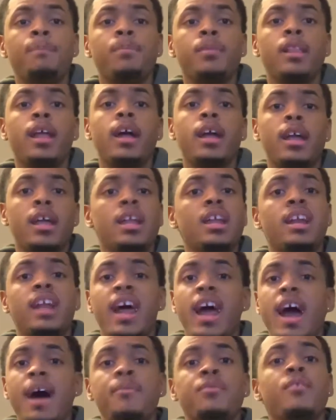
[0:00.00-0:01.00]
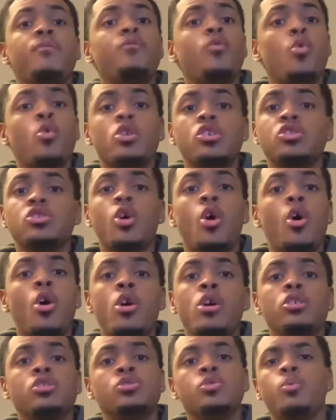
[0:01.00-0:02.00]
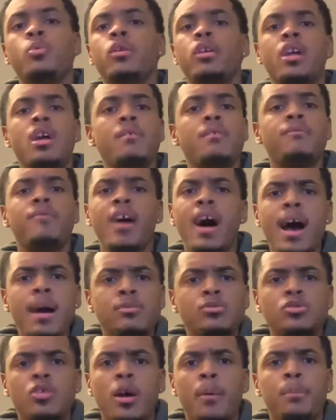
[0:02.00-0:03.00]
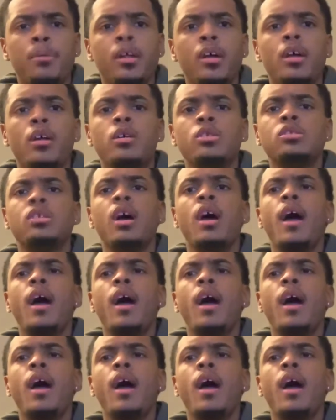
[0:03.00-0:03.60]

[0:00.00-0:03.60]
Like, he didn't have the 4 stars or whatever, 5-star players,